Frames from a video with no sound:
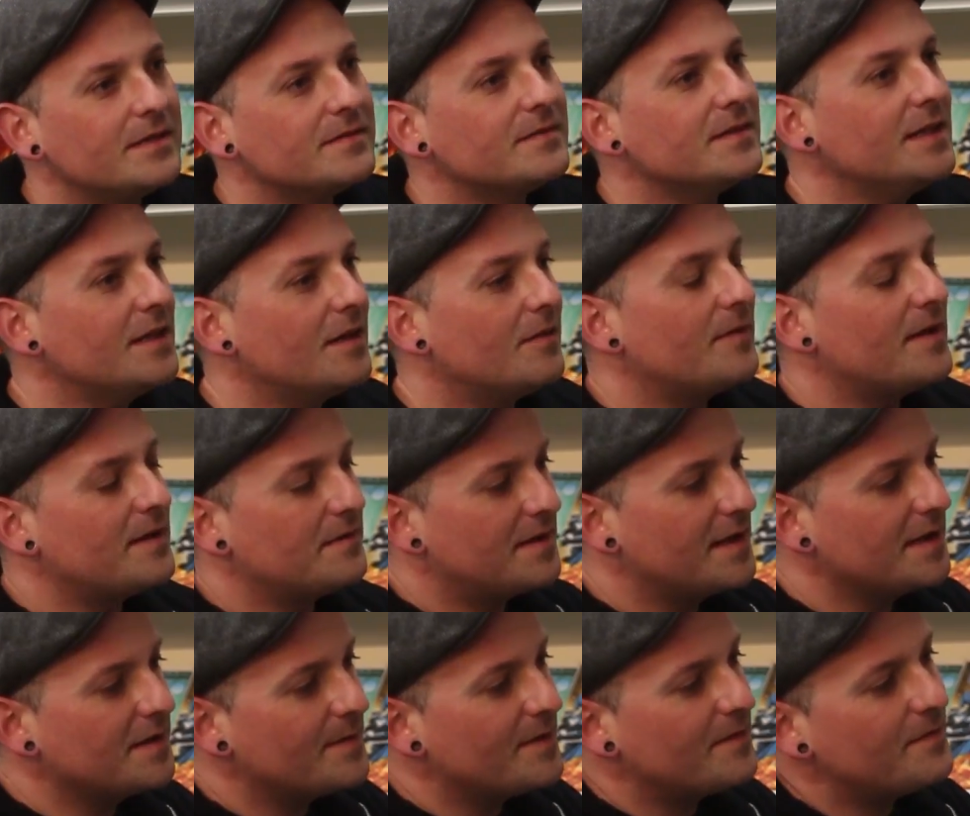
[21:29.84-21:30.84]
well,
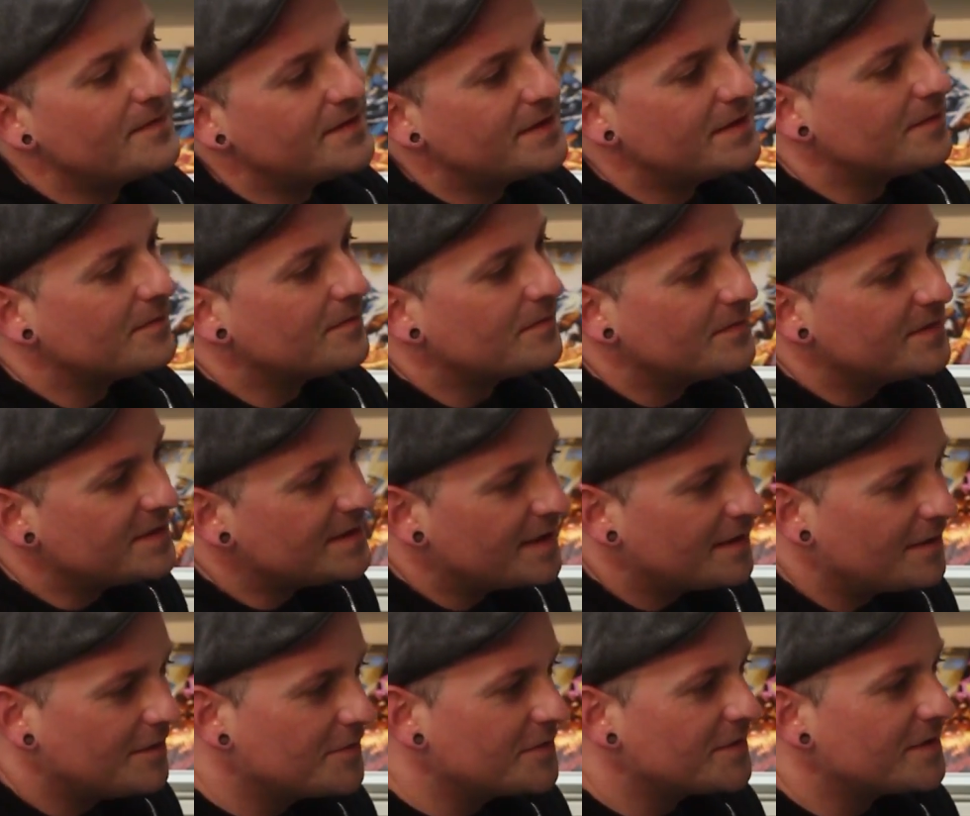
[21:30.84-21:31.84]
think about what we do. We
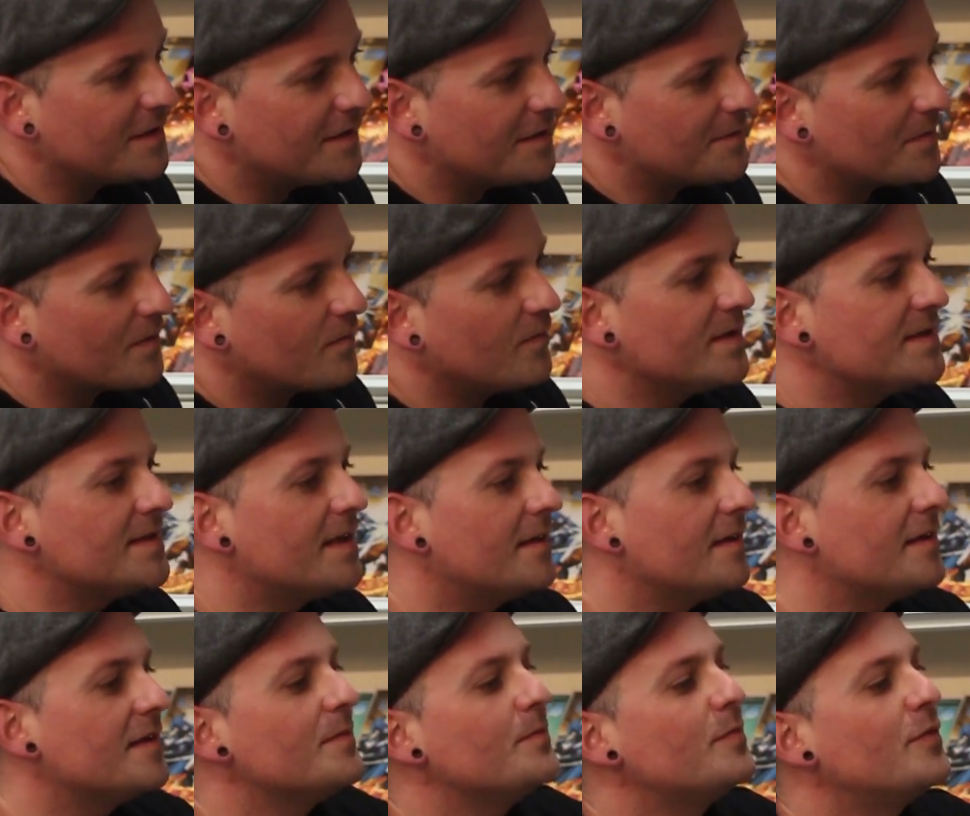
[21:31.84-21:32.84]
sell luxury items. We
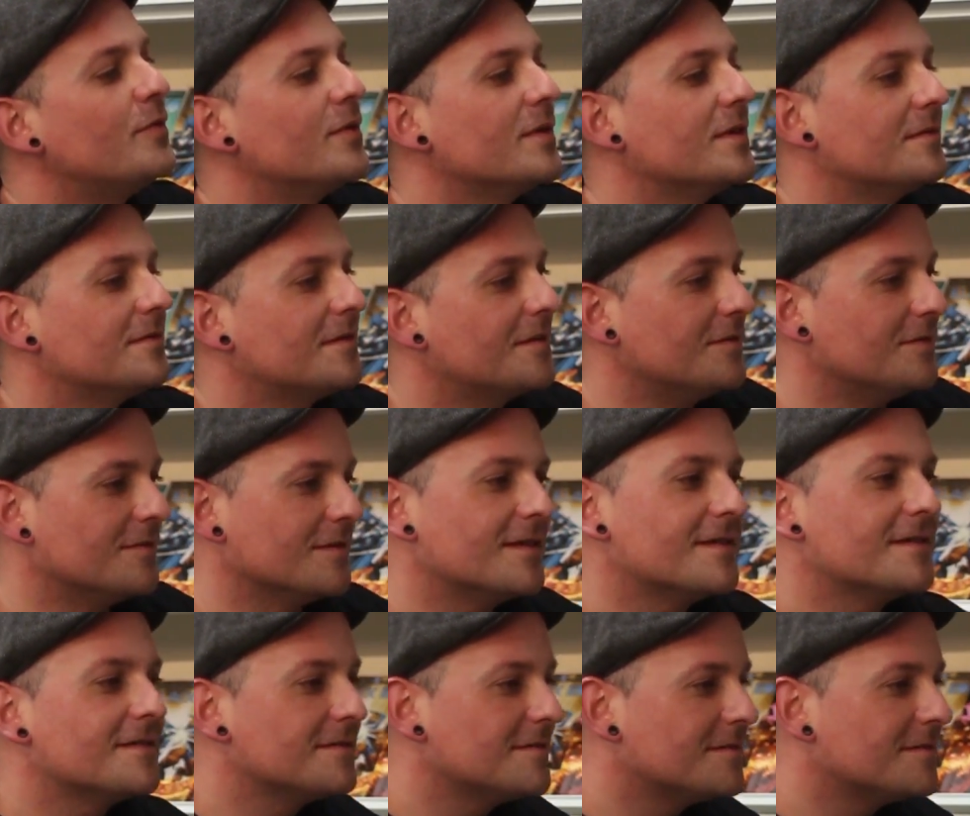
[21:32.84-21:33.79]
sell import goods.